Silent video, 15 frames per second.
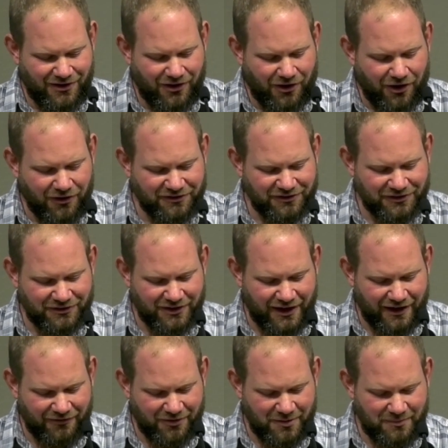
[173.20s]
also to
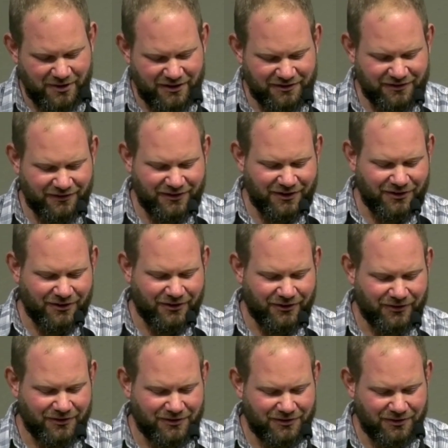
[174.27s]
every beast of the
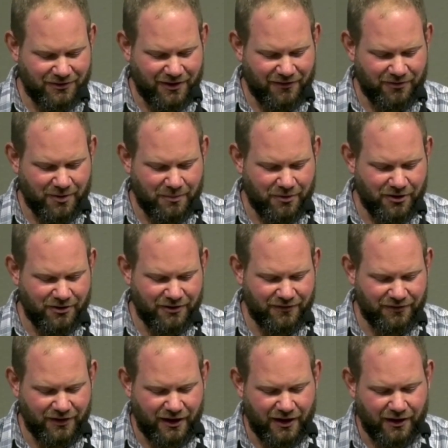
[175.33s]
earth, to every bird
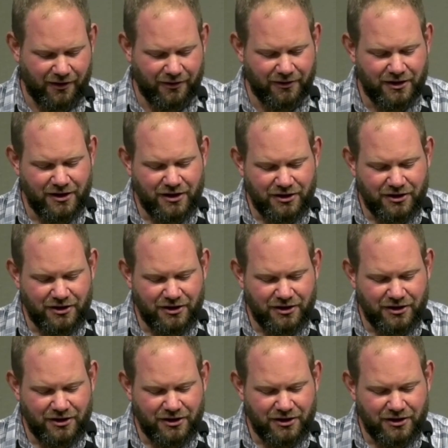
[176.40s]
of the air,